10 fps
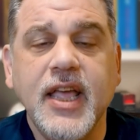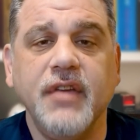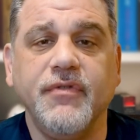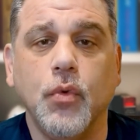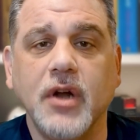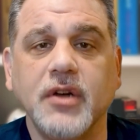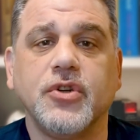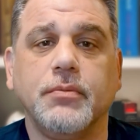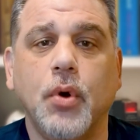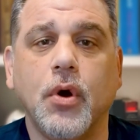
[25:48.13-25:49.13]
If you want to
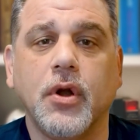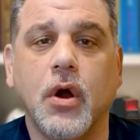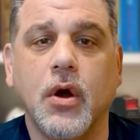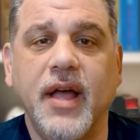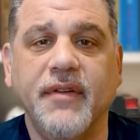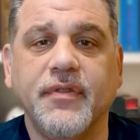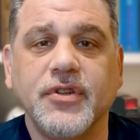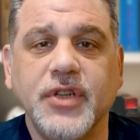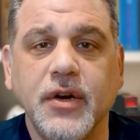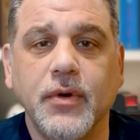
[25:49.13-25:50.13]
support our
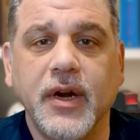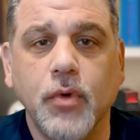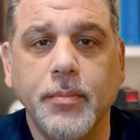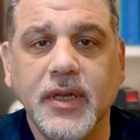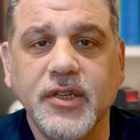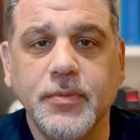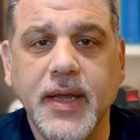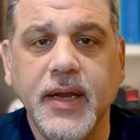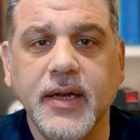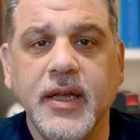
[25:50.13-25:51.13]
efforts here at Grumblings
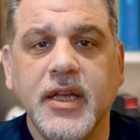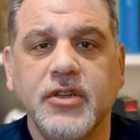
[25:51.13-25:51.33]
Media,